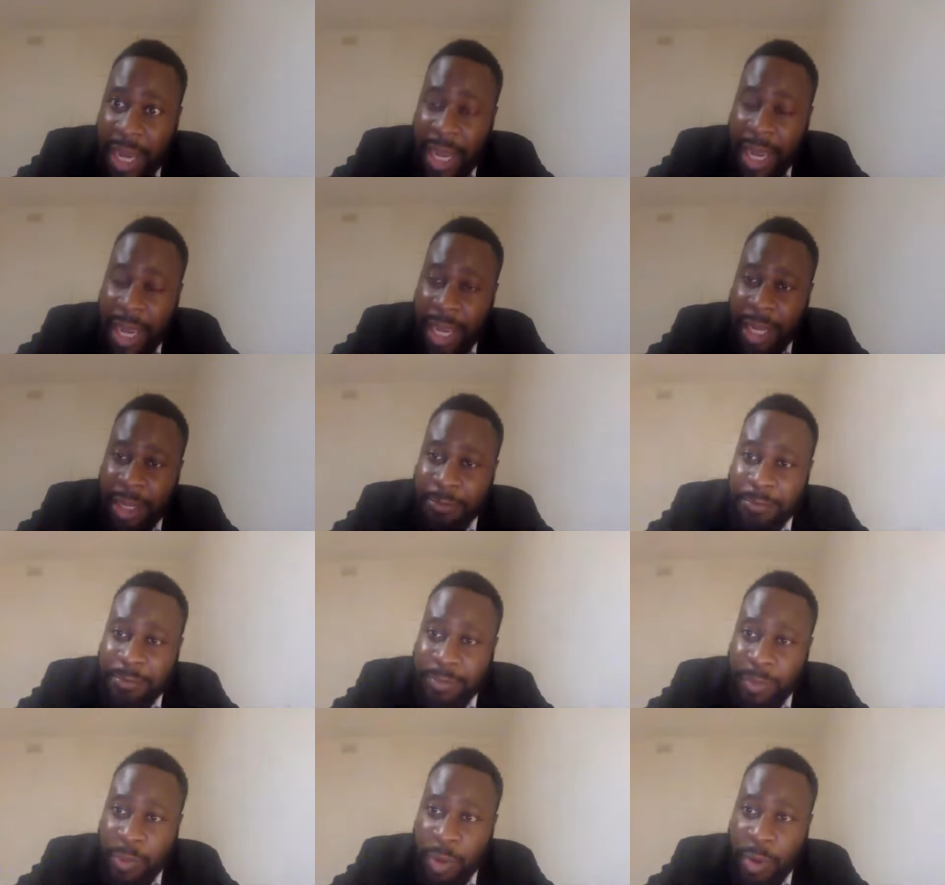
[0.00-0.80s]

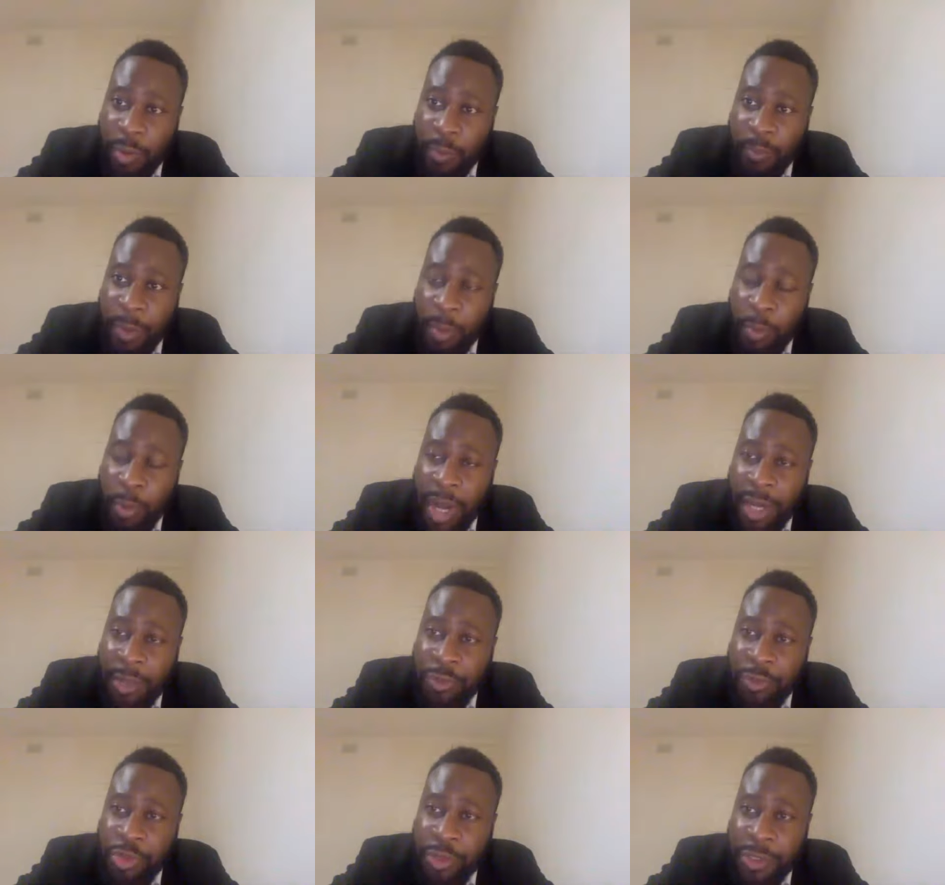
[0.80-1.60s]
Um, but what
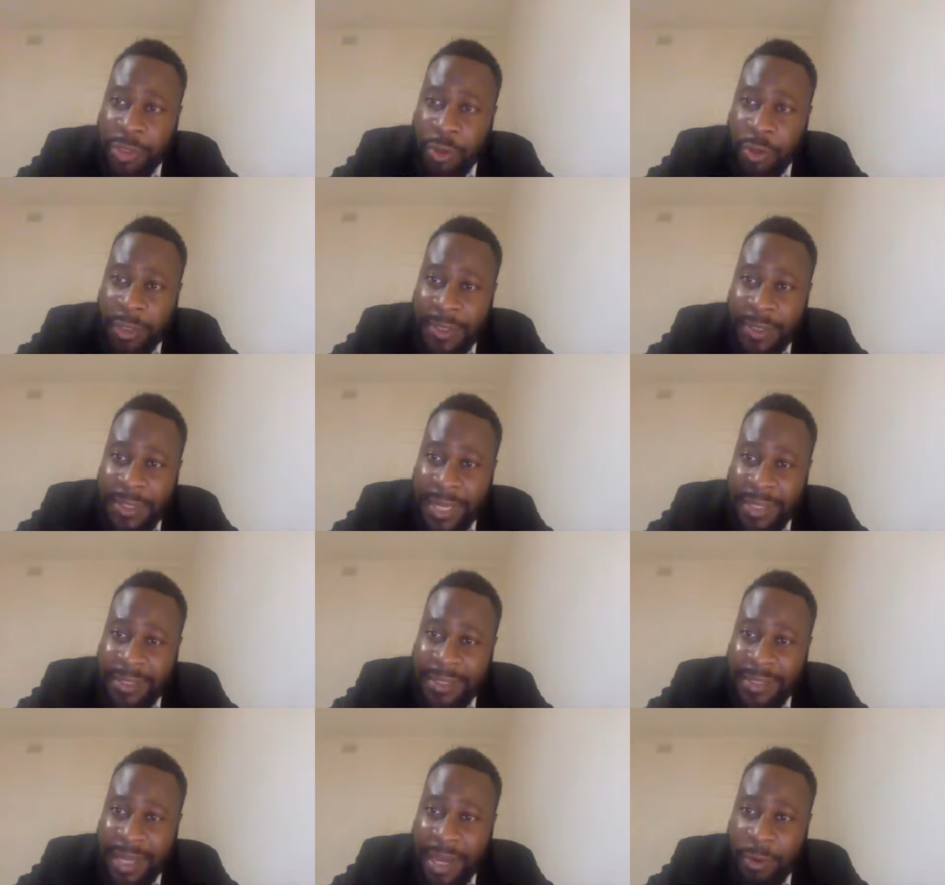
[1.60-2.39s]
I will do is on
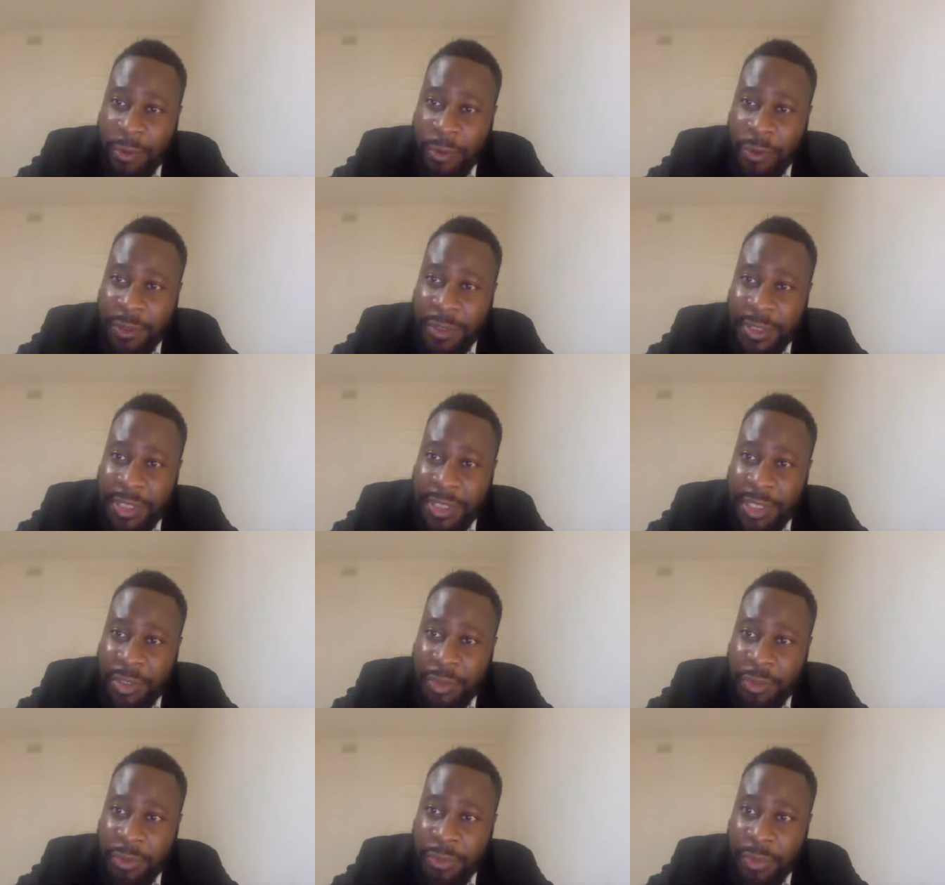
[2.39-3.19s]
Saturday, I will
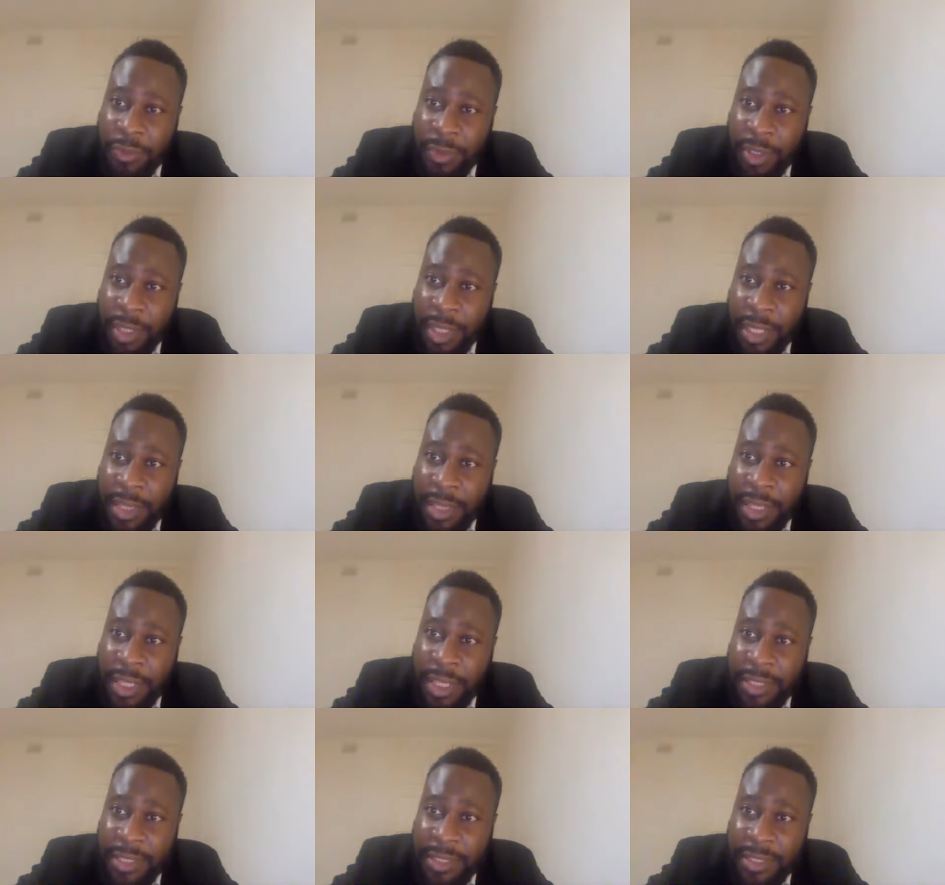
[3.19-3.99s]
continue
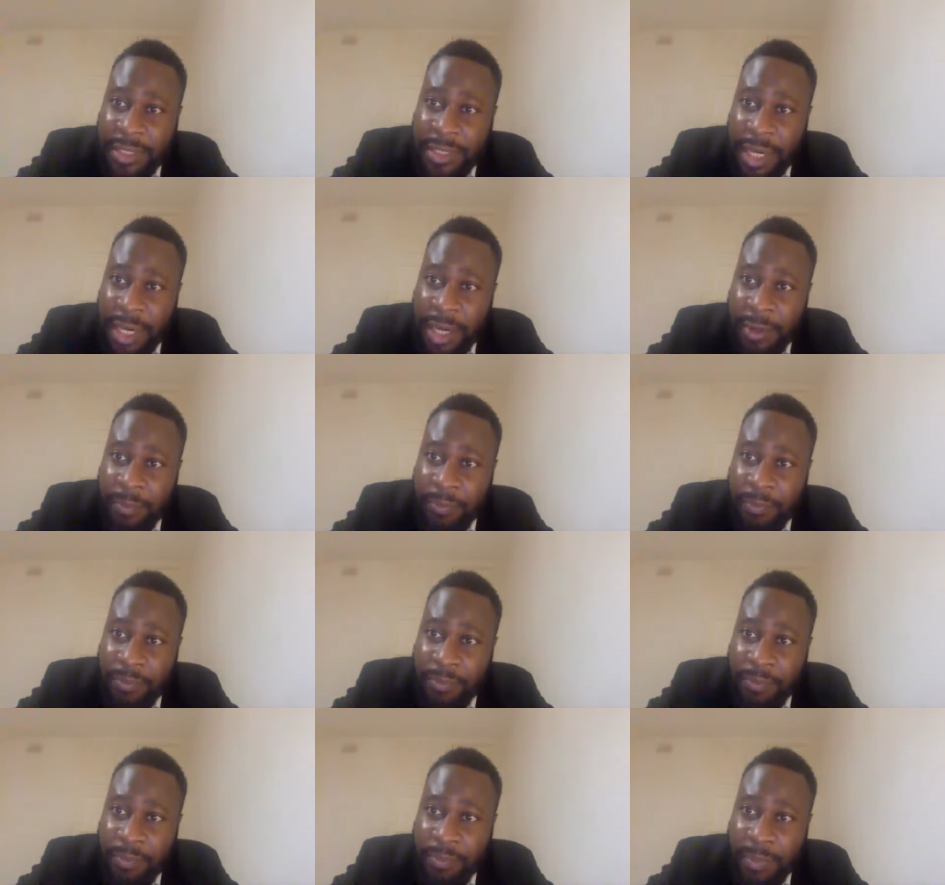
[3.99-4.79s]
this,
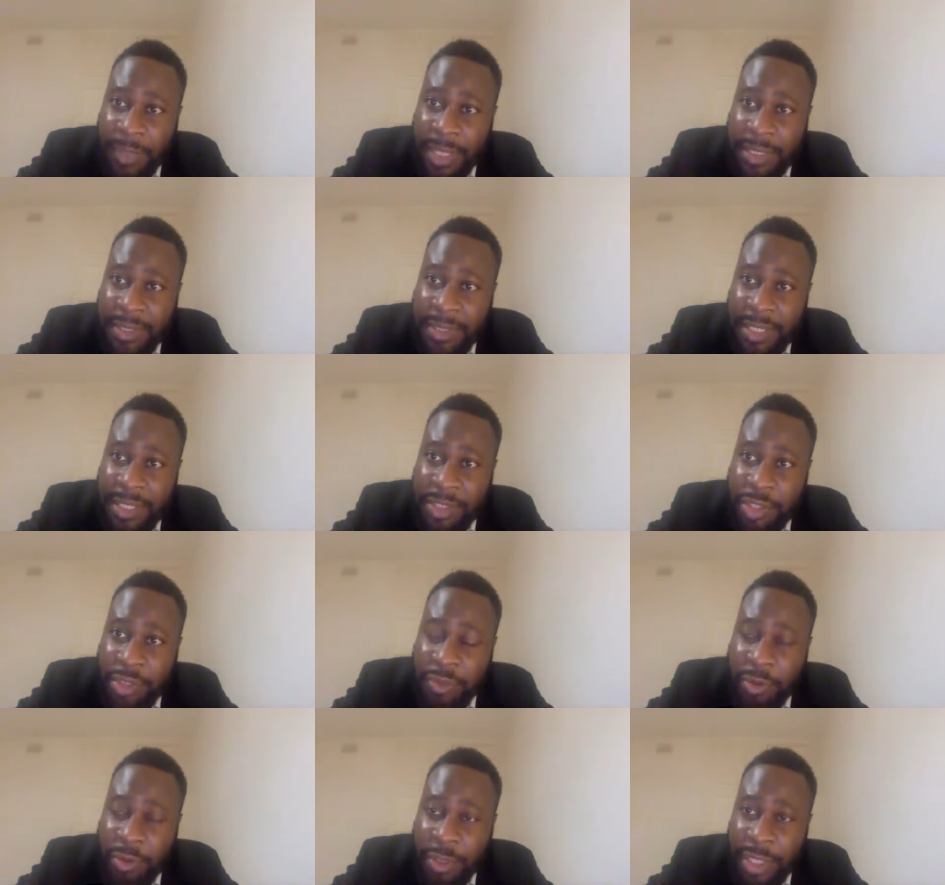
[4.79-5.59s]
um, this
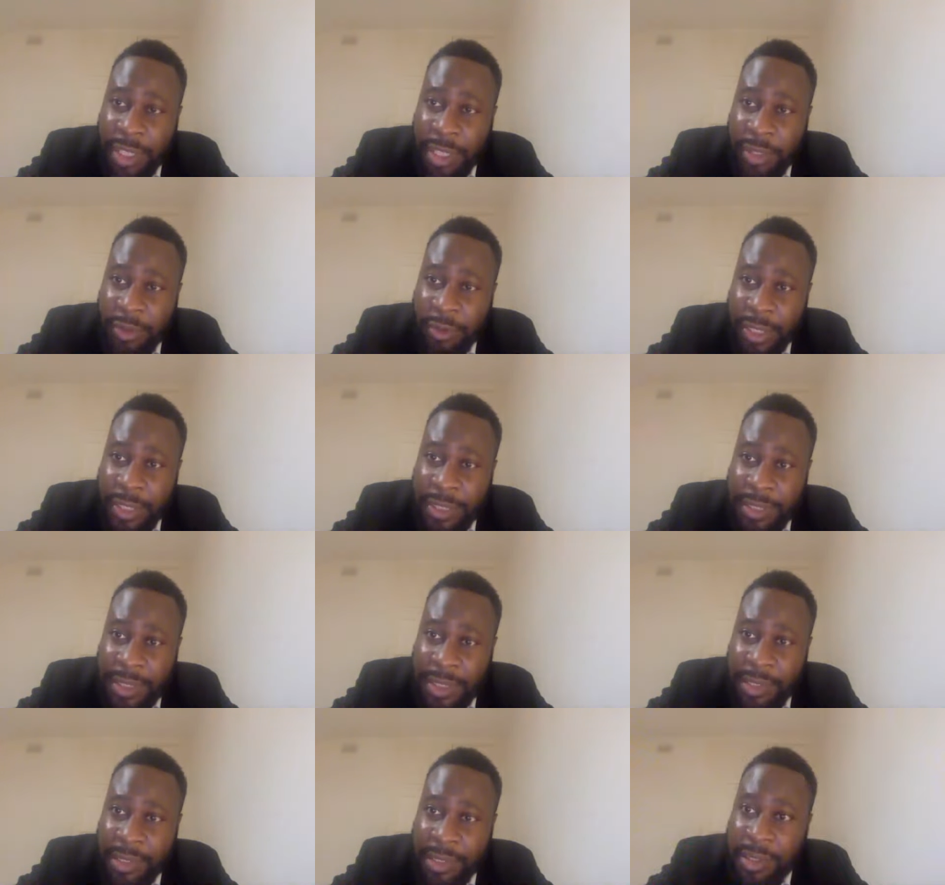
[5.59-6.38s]
teaching on the
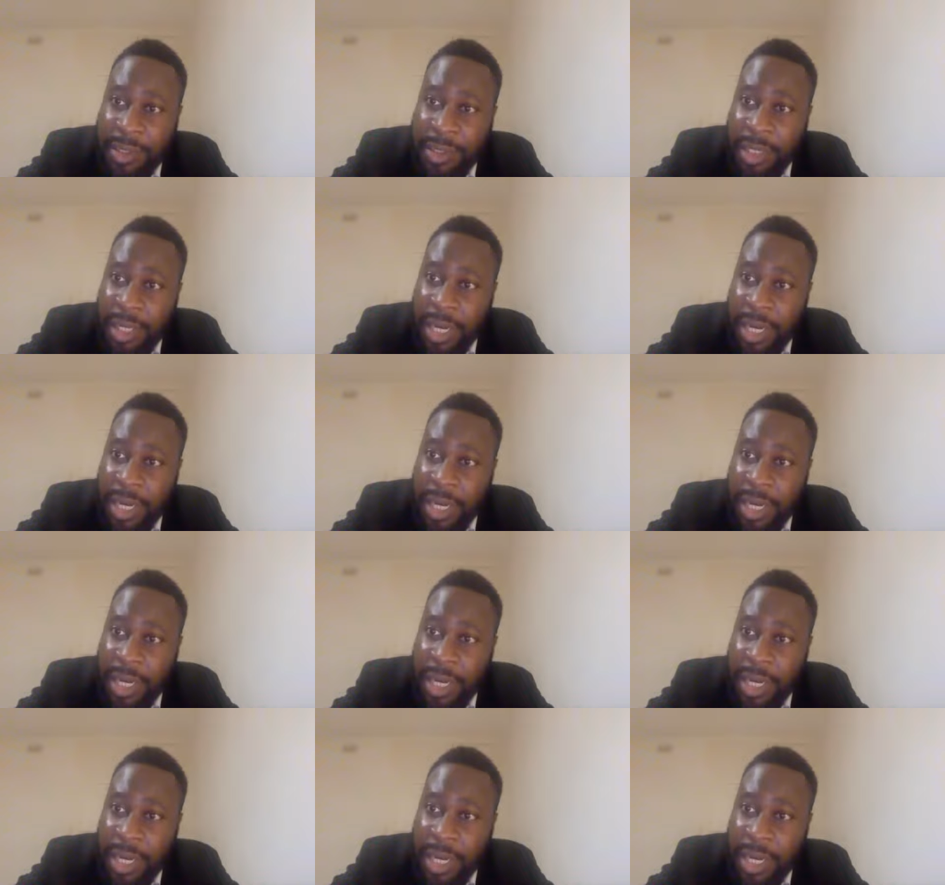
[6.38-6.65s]
anointing.